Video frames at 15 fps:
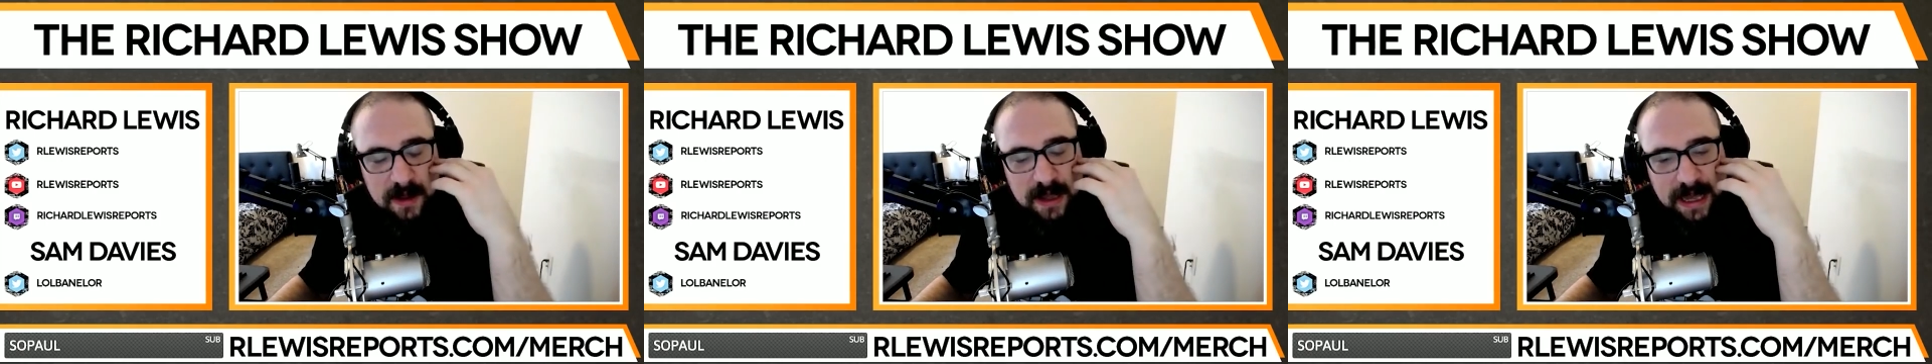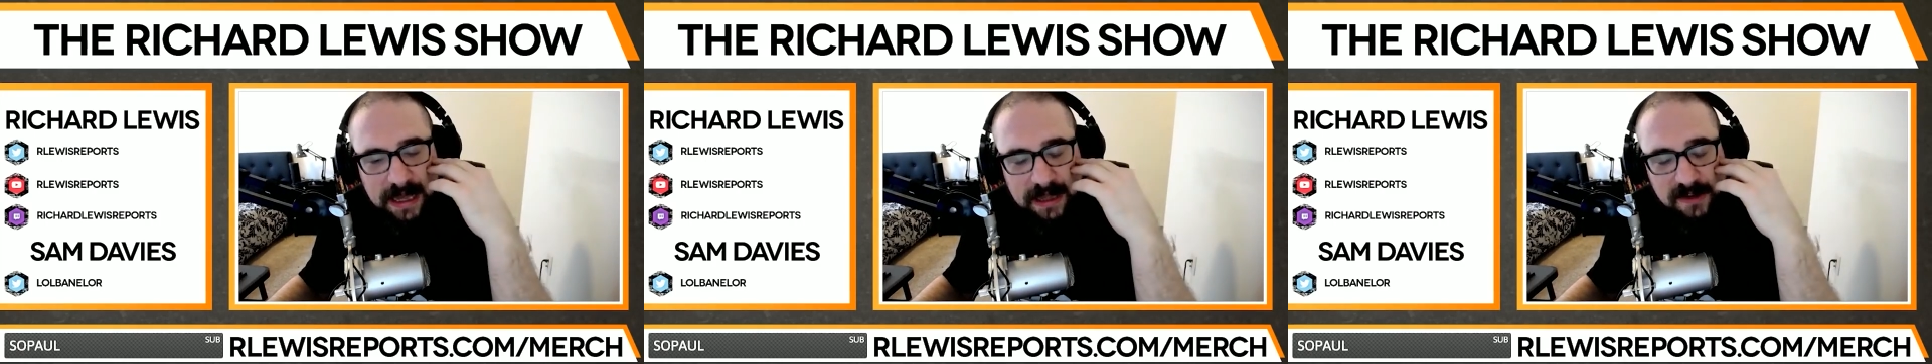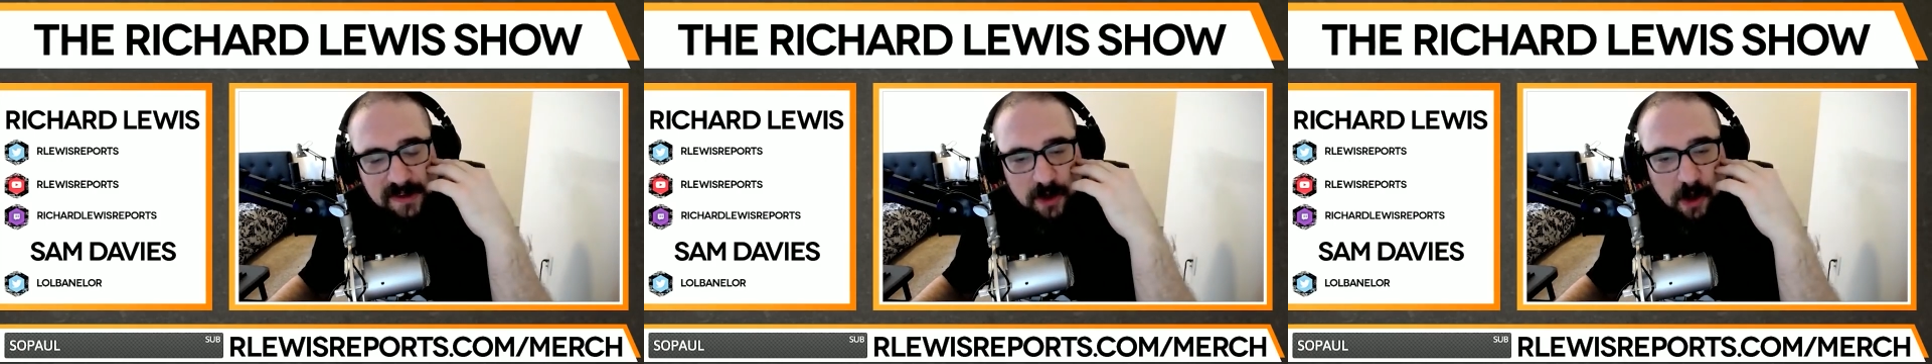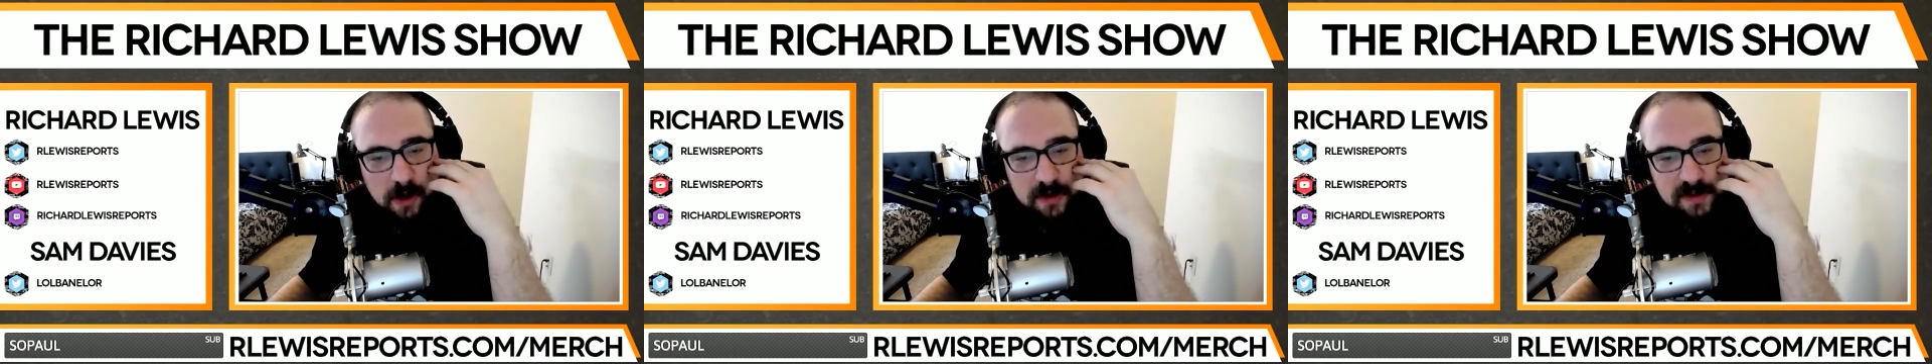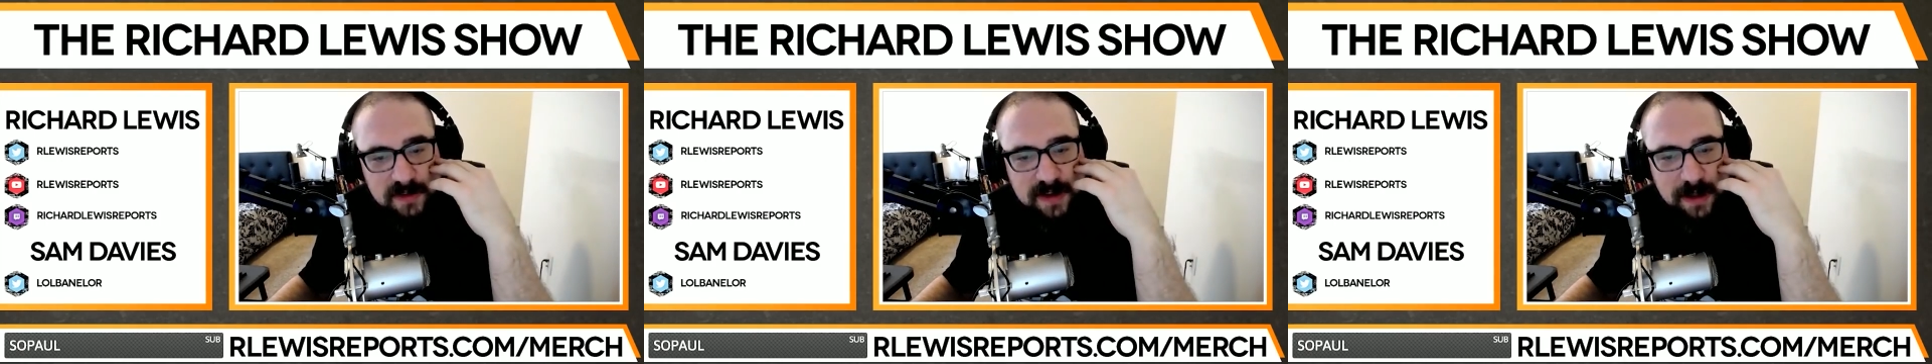hit
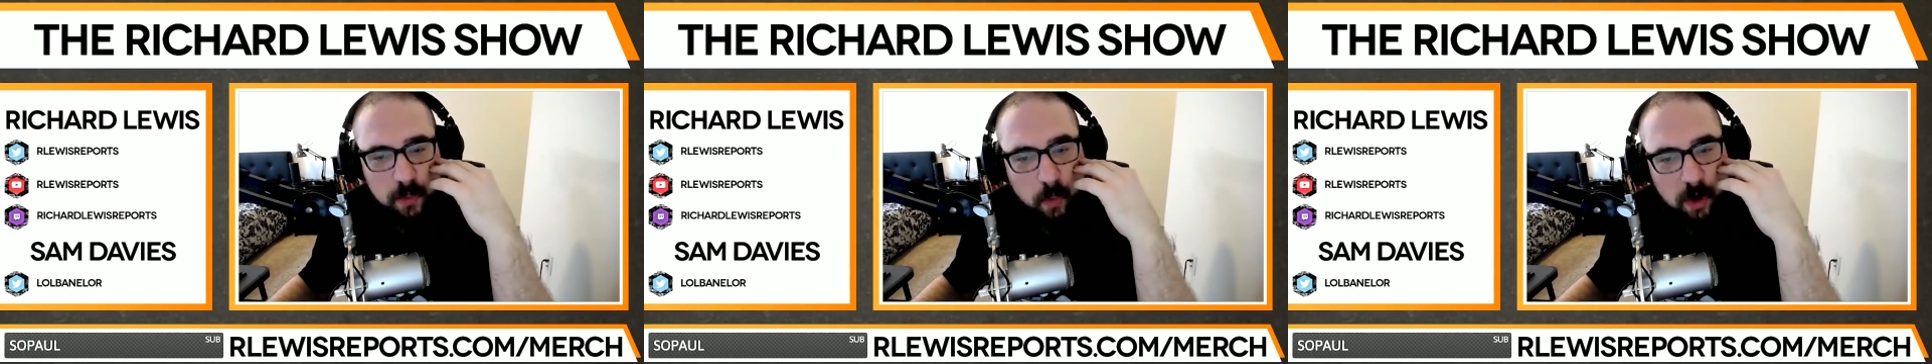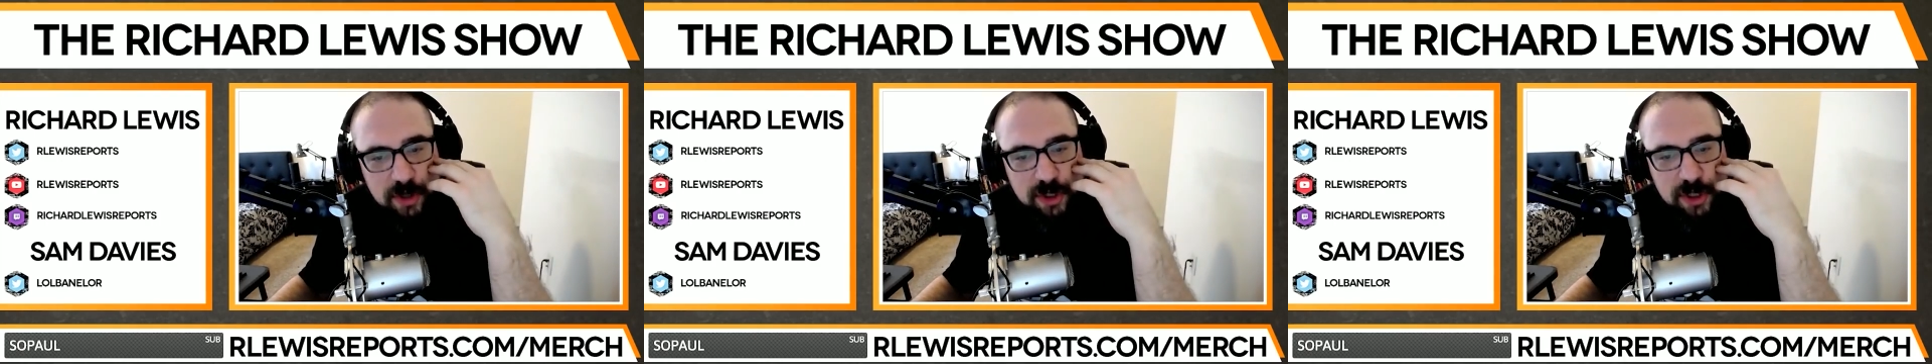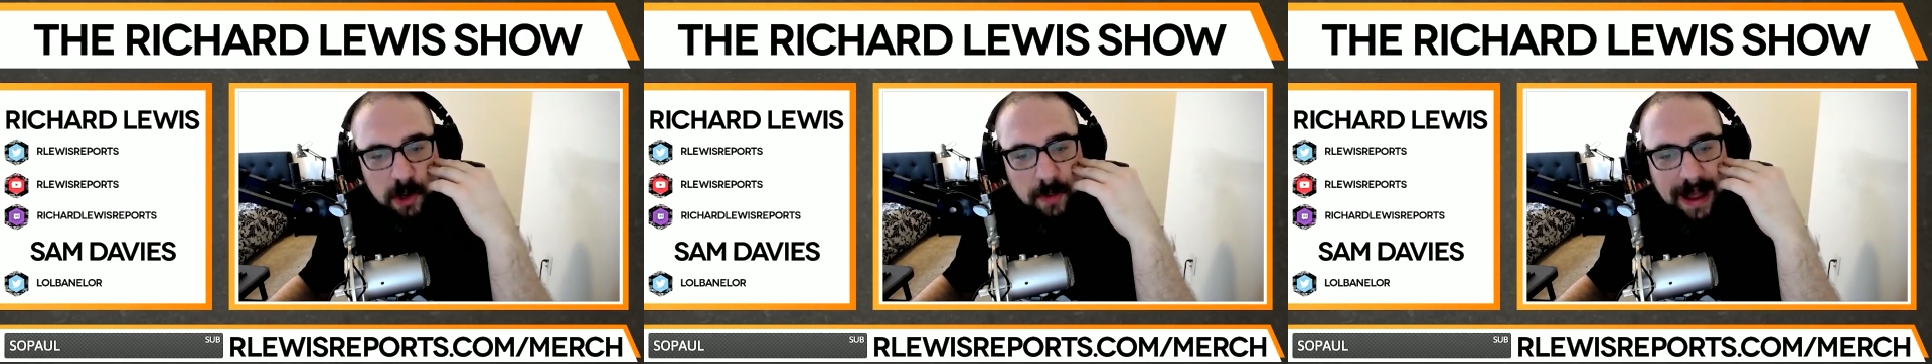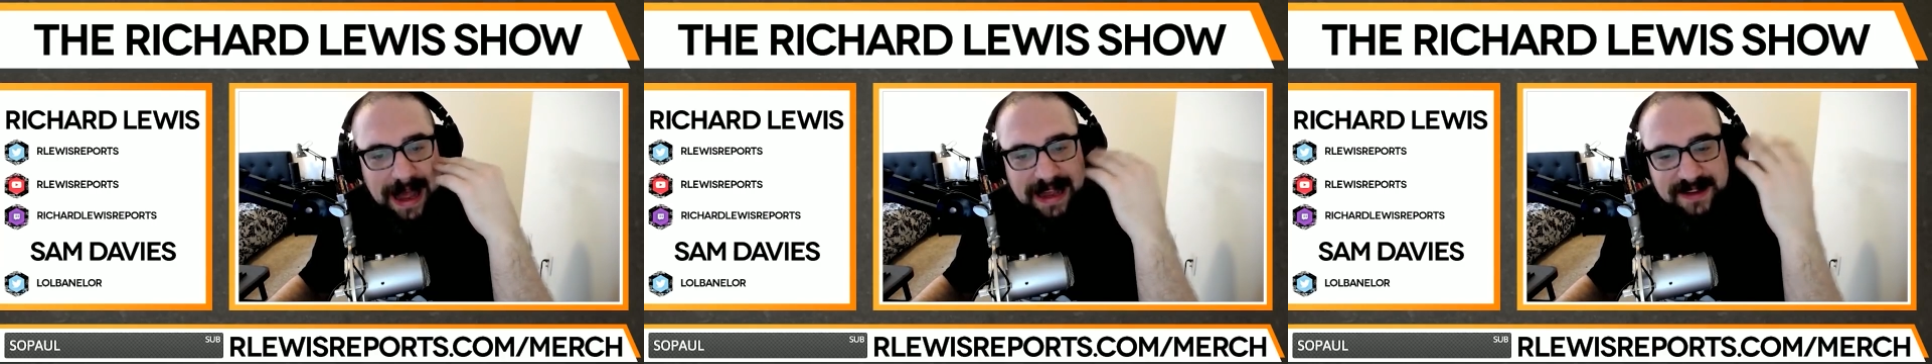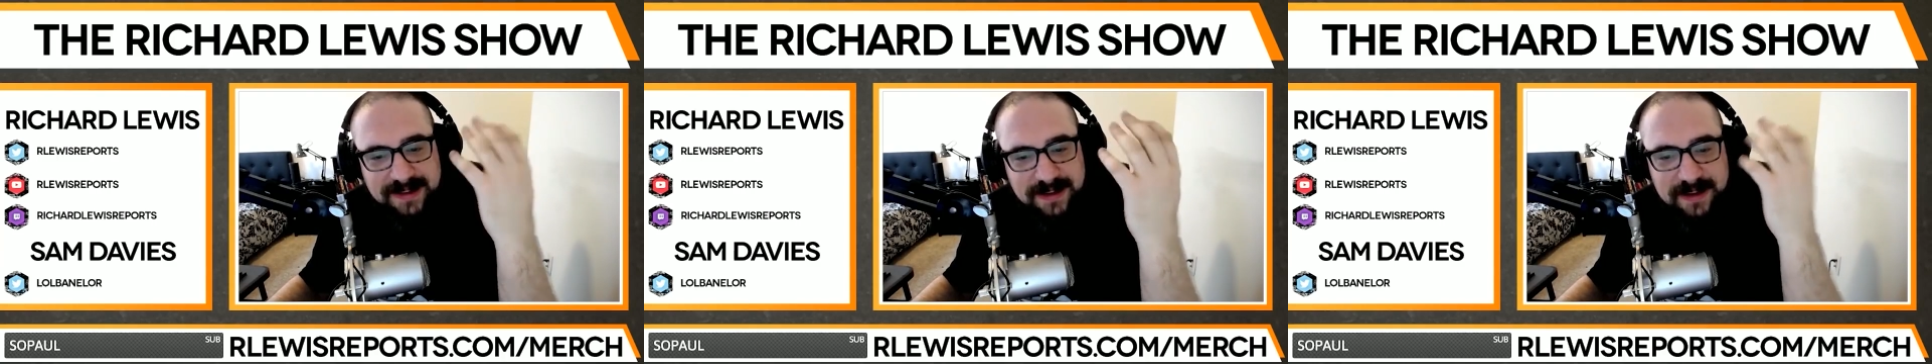songs like Wash Your
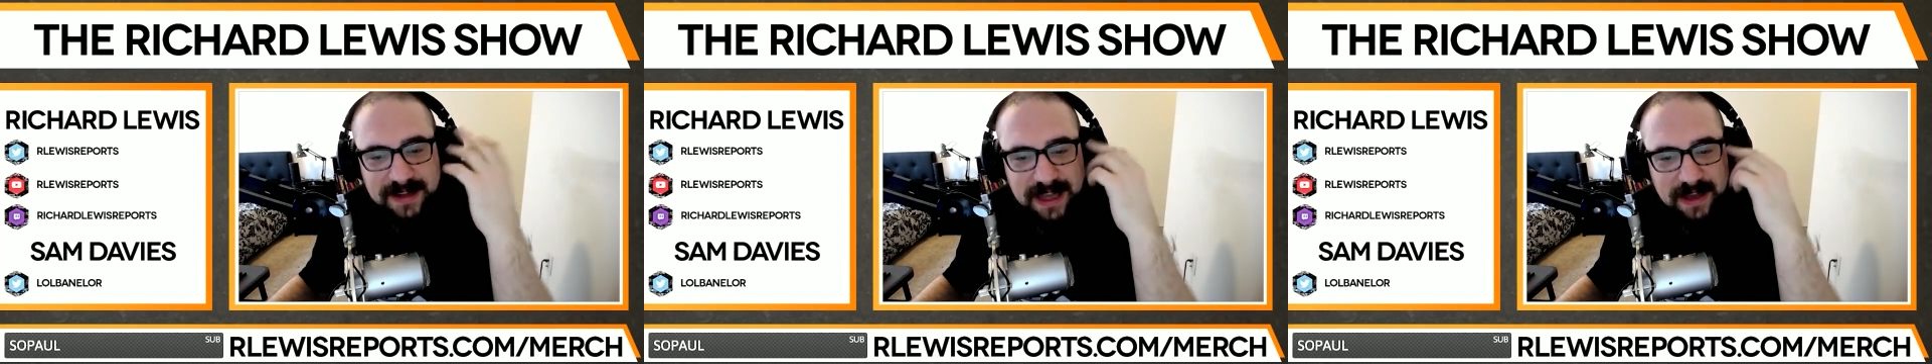Ass and